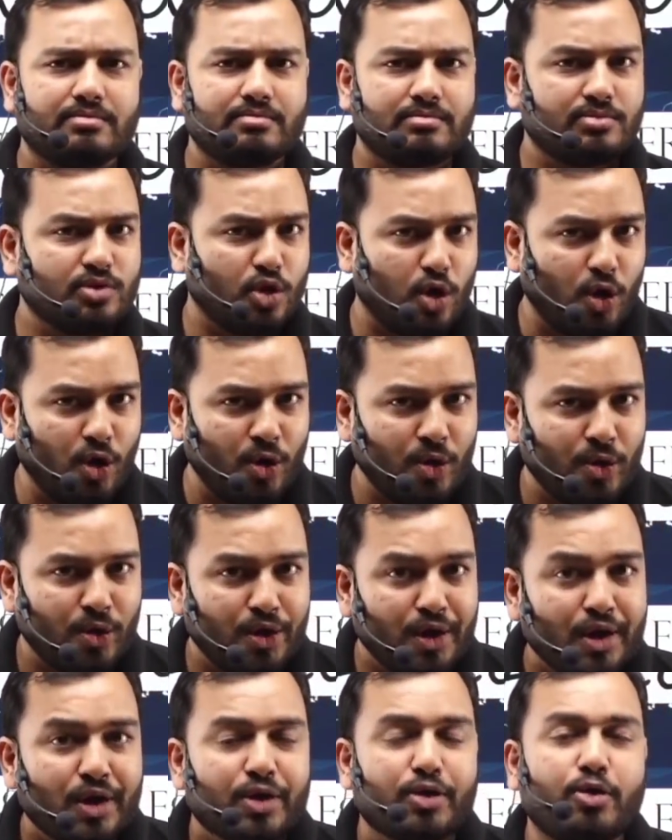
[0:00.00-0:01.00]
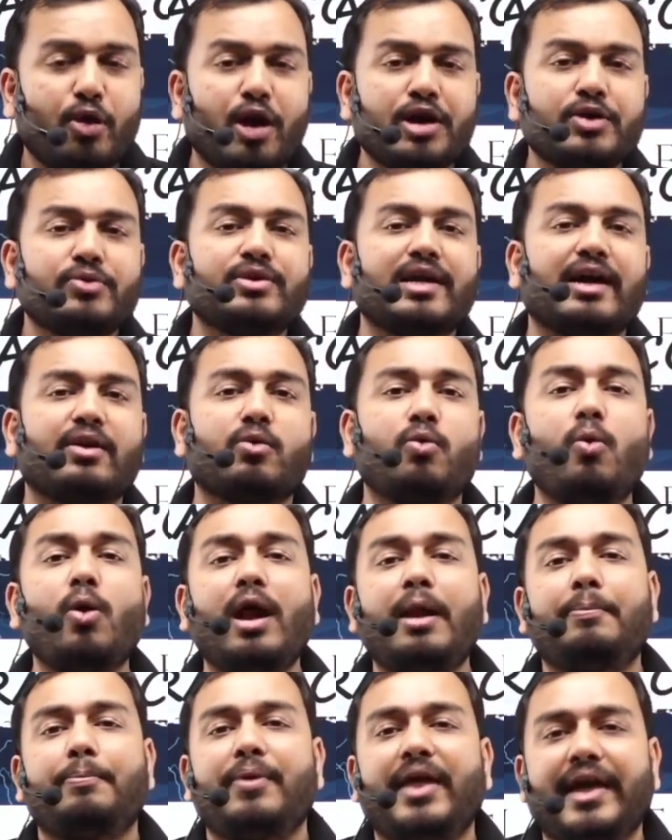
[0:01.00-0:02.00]
No? Go to the
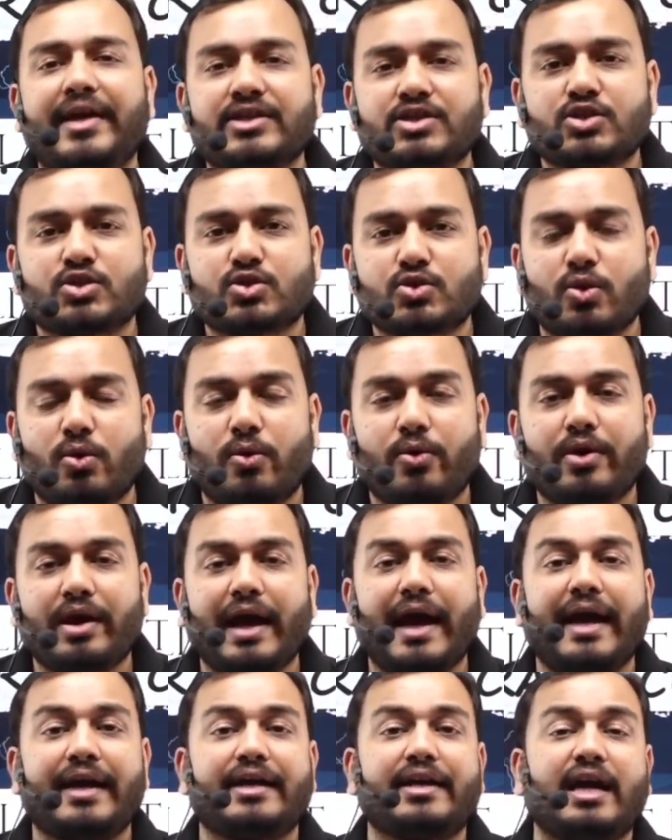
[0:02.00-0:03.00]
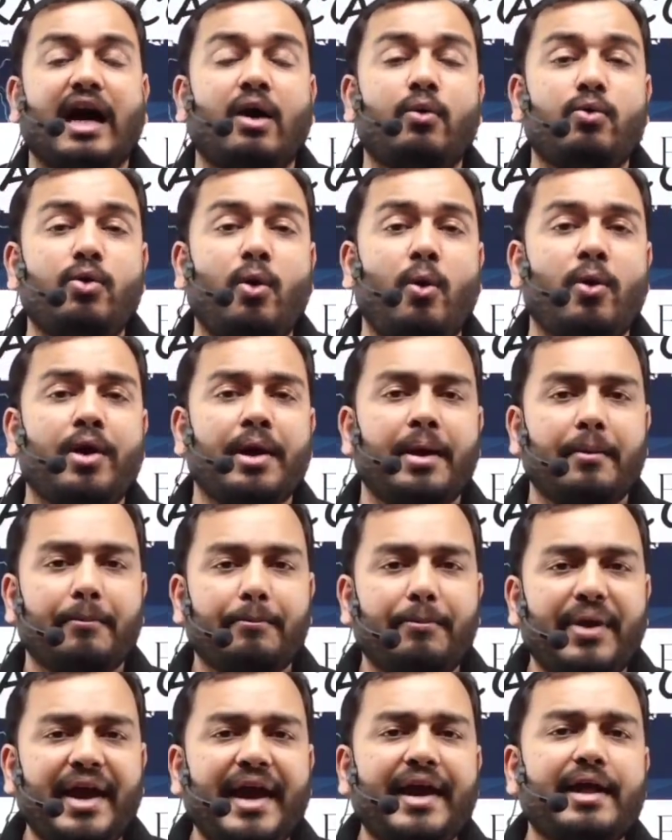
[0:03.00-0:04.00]
Google Play Store and download
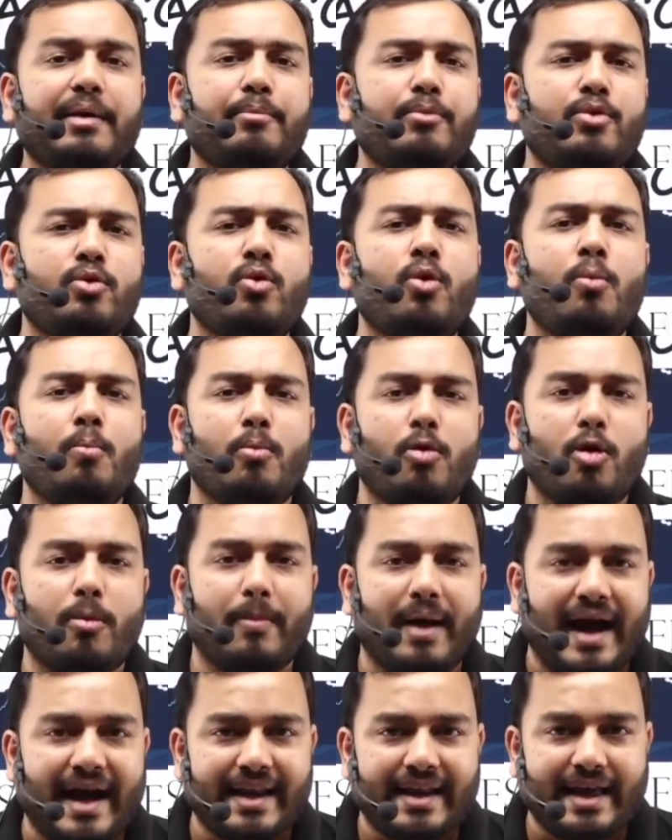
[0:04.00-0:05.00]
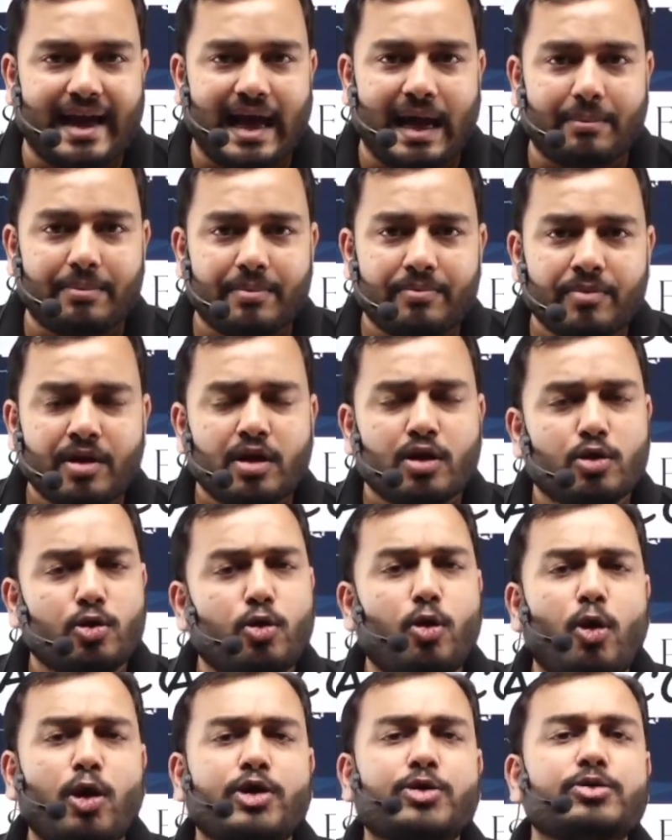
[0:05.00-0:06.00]
PW mobile app.
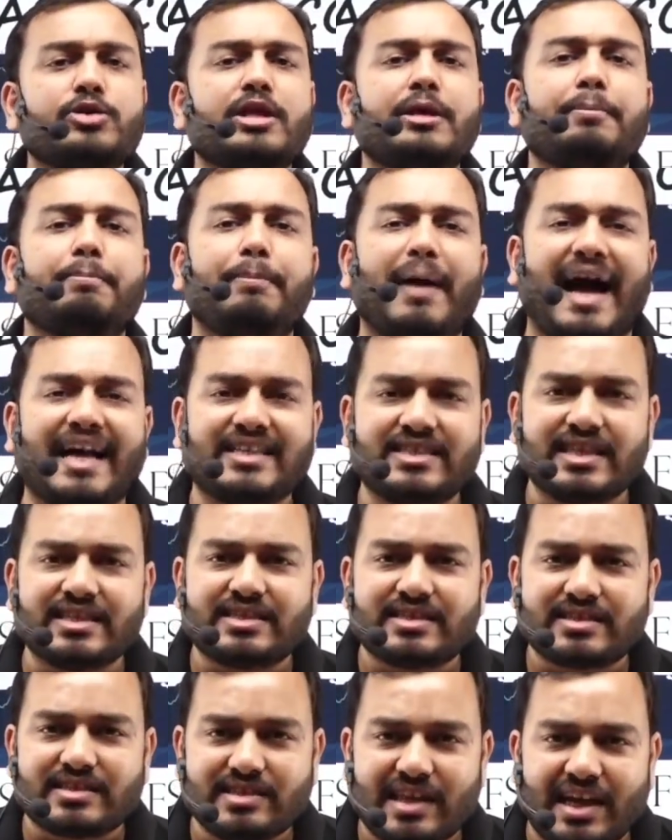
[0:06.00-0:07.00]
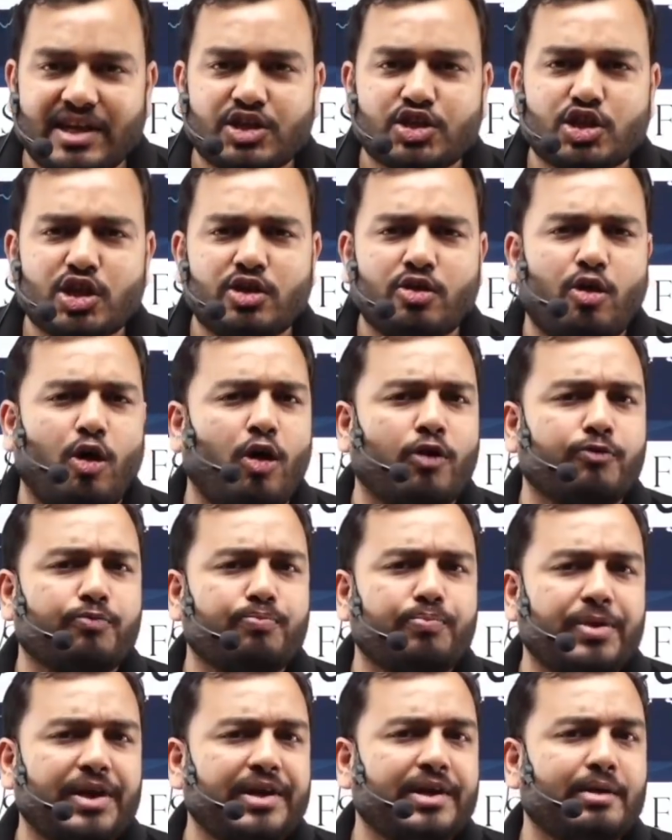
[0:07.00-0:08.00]
Go to the batches section of
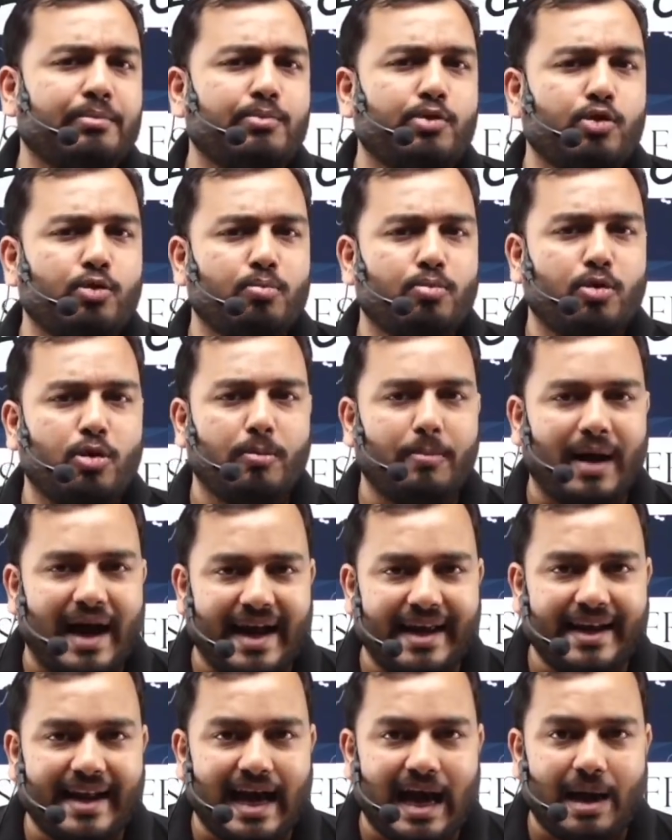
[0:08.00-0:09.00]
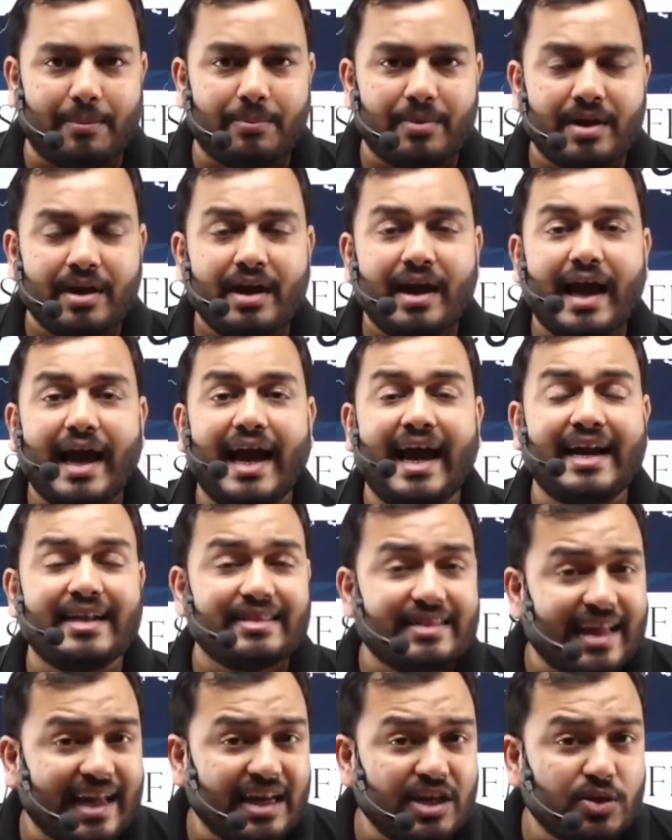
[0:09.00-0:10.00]
PW mobile app and
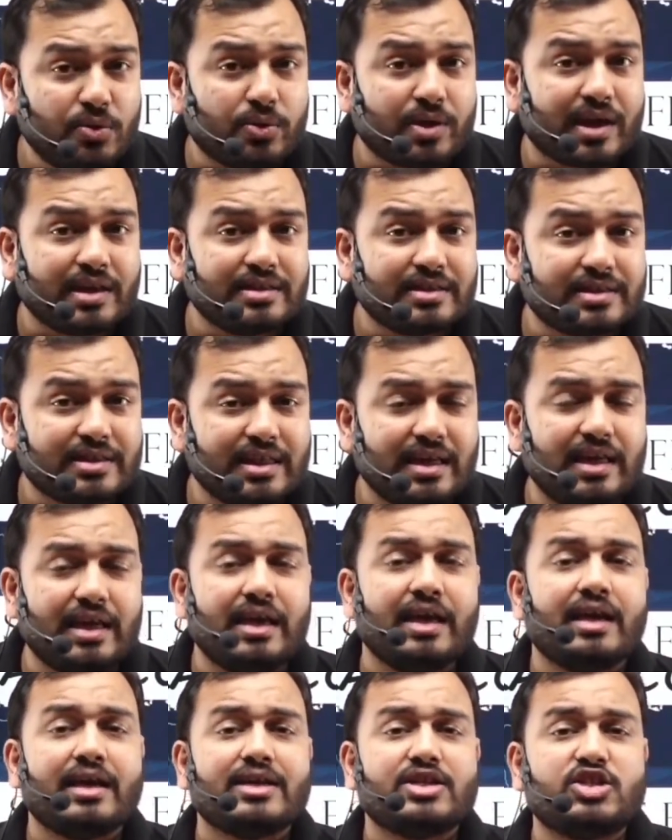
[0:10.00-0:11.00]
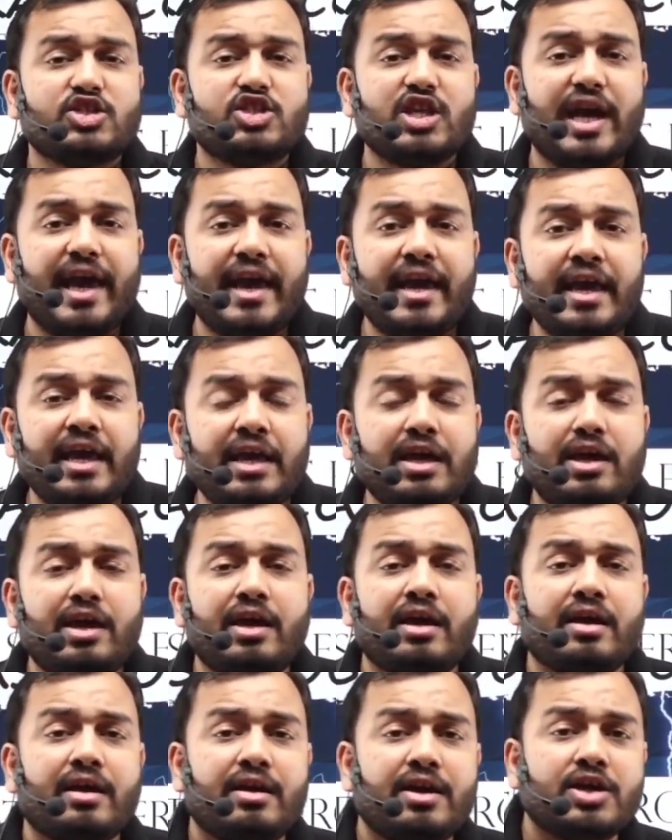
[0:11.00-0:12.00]
then you can see JEE
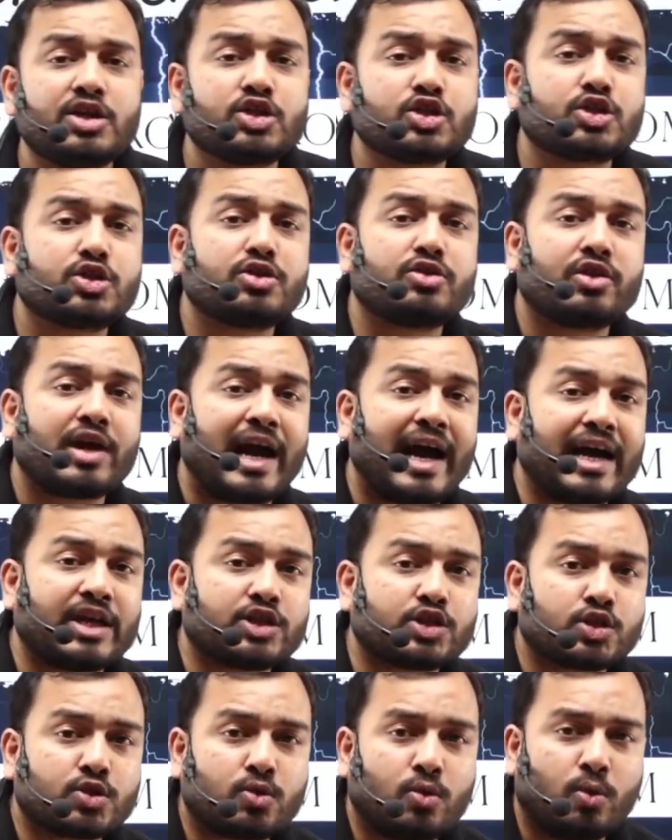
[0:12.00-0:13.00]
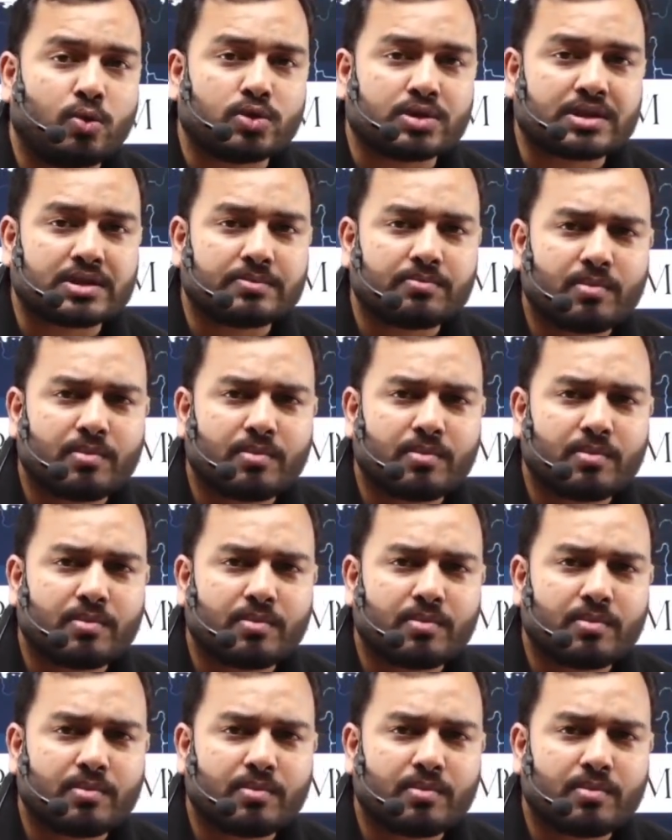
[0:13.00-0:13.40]
English crash course.